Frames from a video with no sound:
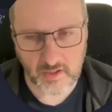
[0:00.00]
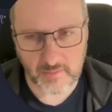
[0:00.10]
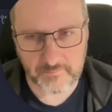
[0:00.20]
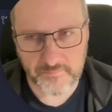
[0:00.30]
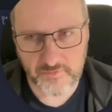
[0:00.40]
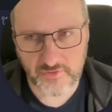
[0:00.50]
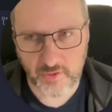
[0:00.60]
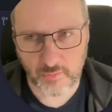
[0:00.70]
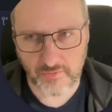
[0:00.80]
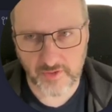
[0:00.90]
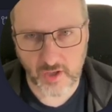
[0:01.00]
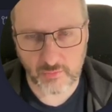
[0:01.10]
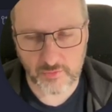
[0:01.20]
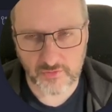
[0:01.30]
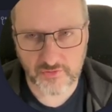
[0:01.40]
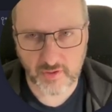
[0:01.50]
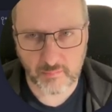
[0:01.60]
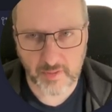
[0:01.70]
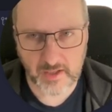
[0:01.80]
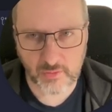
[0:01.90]
see what the owners come
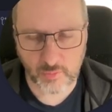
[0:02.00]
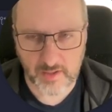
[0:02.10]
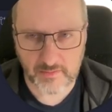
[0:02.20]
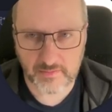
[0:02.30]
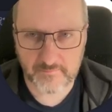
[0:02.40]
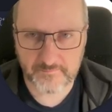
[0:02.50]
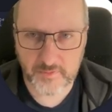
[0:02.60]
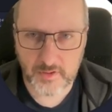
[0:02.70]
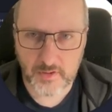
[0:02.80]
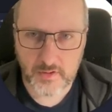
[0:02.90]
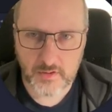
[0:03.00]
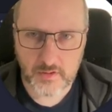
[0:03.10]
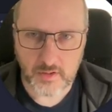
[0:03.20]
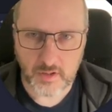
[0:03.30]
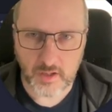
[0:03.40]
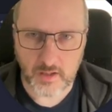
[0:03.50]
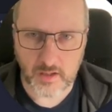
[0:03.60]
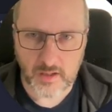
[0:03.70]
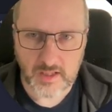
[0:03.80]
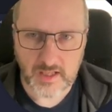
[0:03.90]
back with.
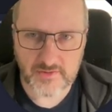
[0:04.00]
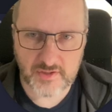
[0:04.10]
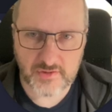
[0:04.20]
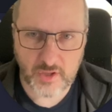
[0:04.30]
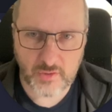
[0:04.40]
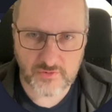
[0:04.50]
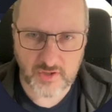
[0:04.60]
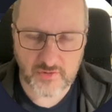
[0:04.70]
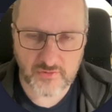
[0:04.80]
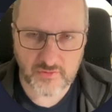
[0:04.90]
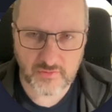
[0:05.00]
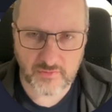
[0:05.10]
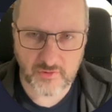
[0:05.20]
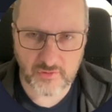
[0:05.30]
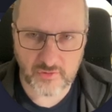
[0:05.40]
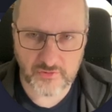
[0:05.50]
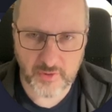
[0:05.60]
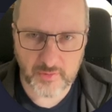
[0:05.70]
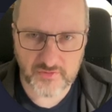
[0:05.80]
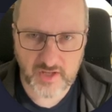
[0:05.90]
I did notice there's also a
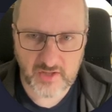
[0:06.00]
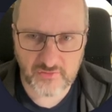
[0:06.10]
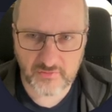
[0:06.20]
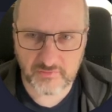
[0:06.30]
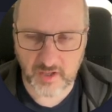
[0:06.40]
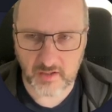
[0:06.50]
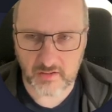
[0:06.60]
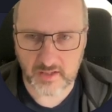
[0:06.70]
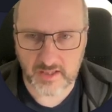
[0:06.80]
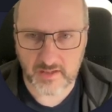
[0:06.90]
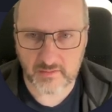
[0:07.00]
test file here